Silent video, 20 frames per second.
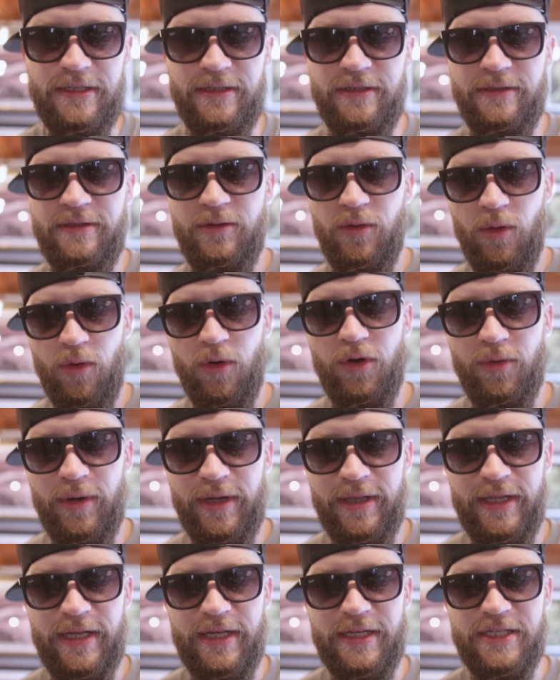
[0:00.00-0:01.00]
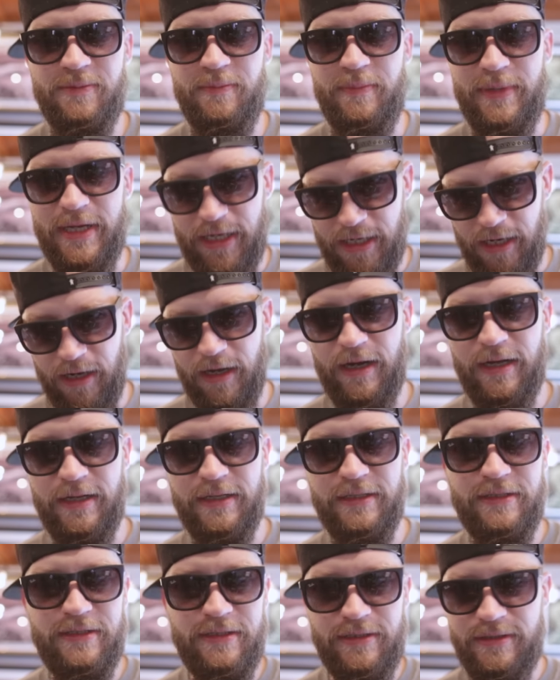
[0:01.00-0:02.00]
in ordering this
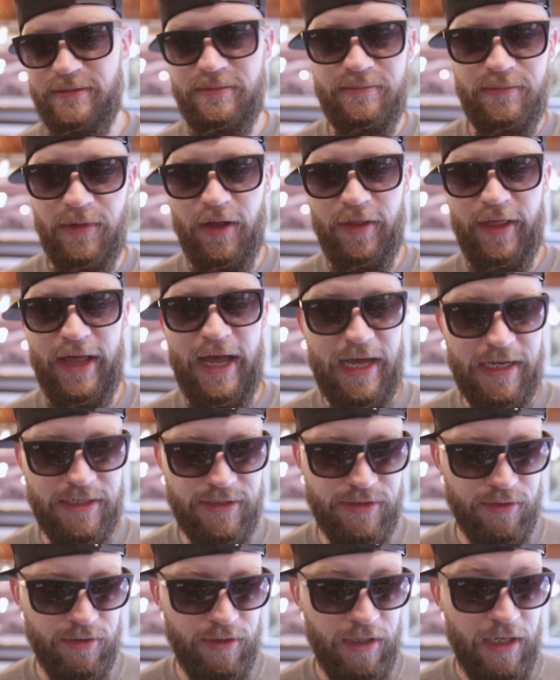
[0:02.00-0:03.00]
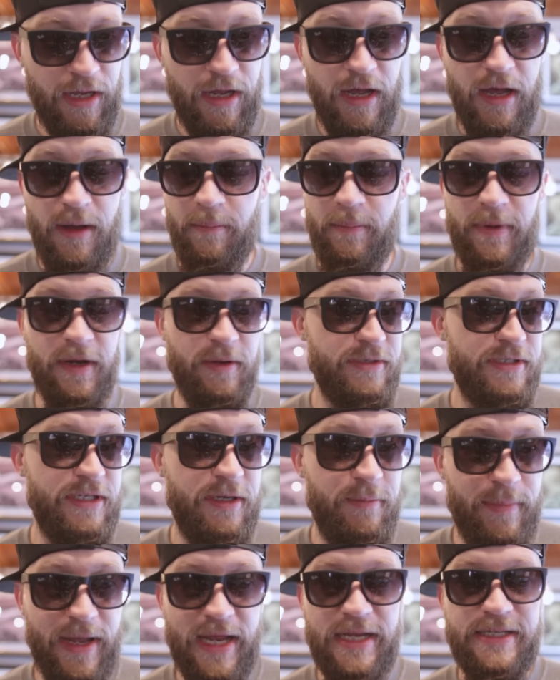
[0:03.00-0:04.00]
because all the hassle. But it was
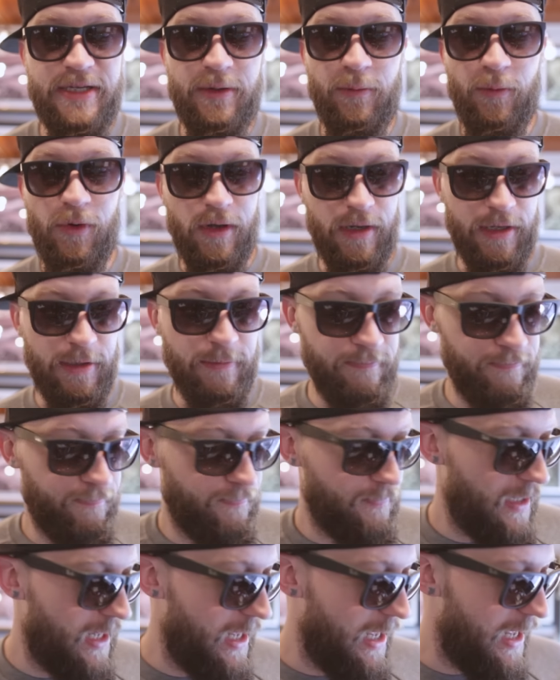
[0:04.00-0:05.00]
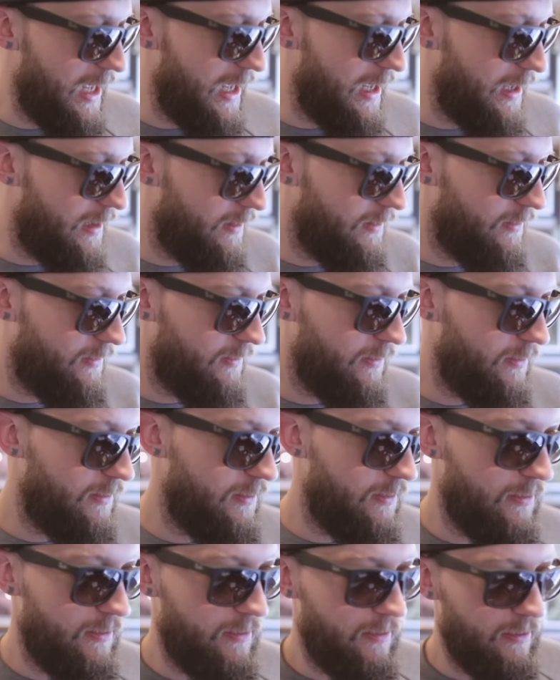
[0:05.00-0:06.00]
an amazing wallet. And
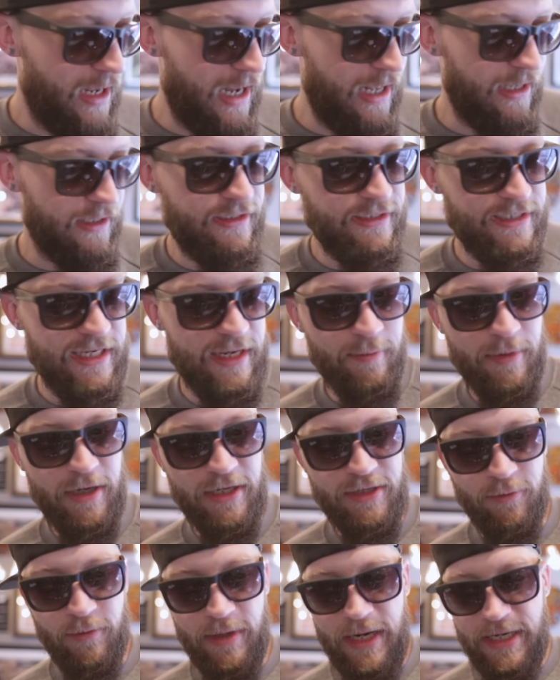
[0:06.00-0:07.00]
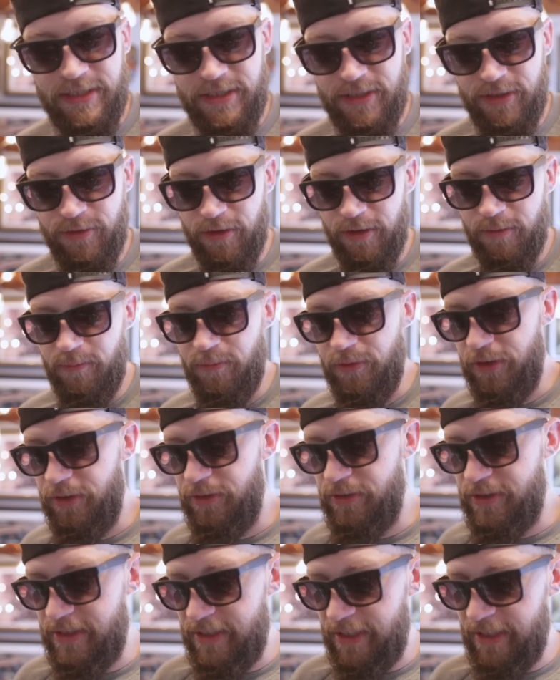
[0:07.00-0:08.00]
Alakazam bought the rights to it,
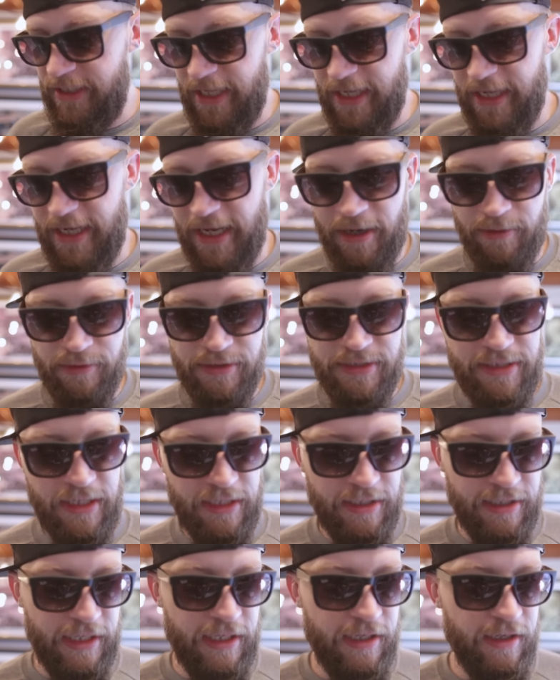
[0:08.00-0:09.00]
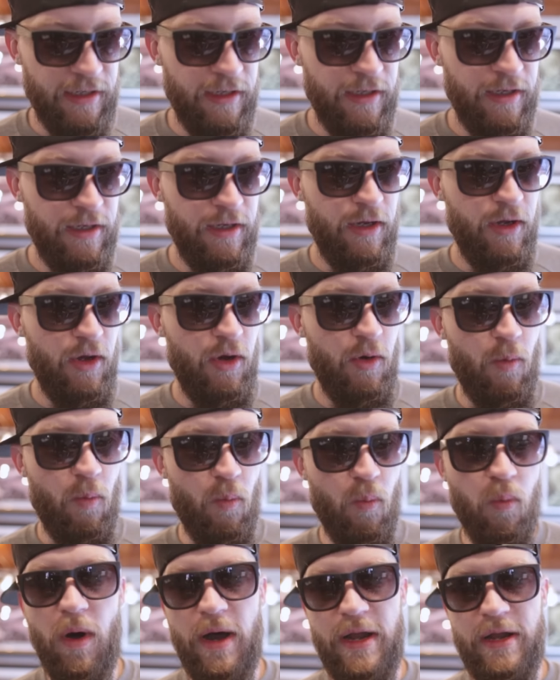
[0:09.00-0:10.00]
produced it, and now is selling it.
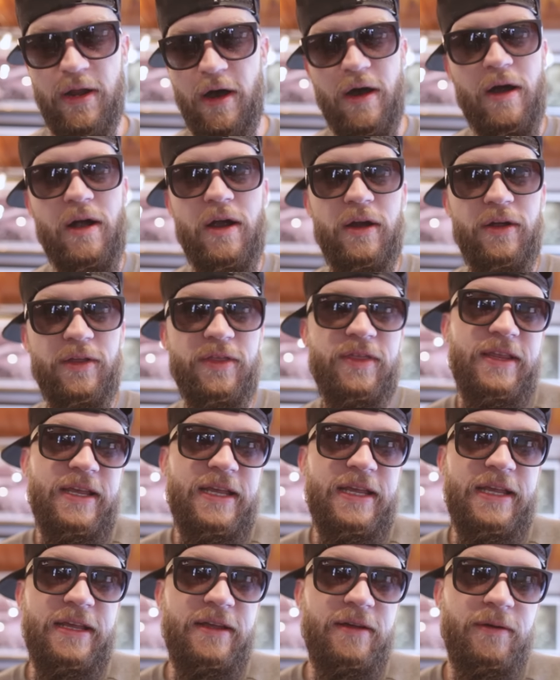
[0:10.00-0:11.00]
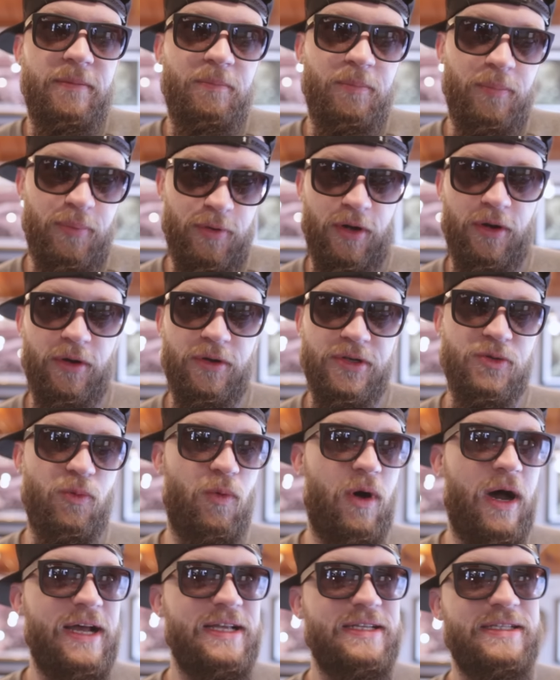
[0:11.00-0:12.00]
What are the pros?
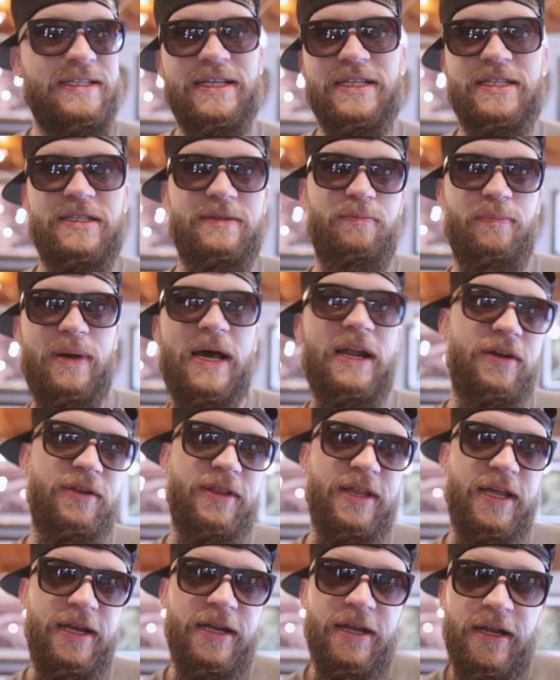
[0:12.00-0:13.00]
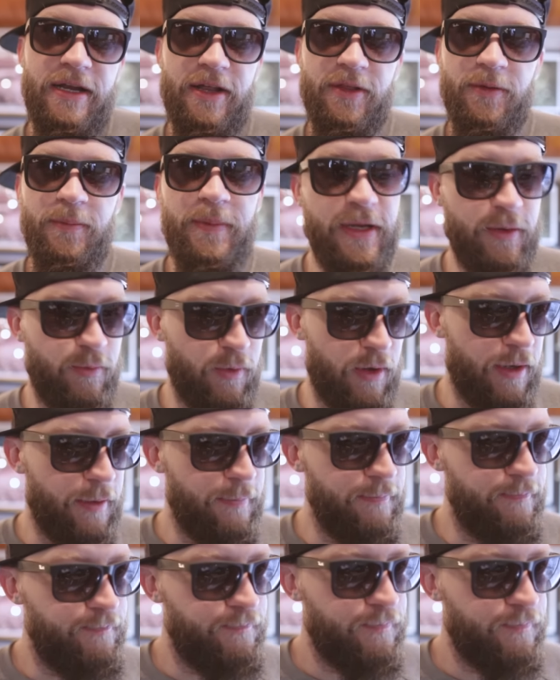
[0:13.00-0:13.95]
Why is this better than another peak wallet?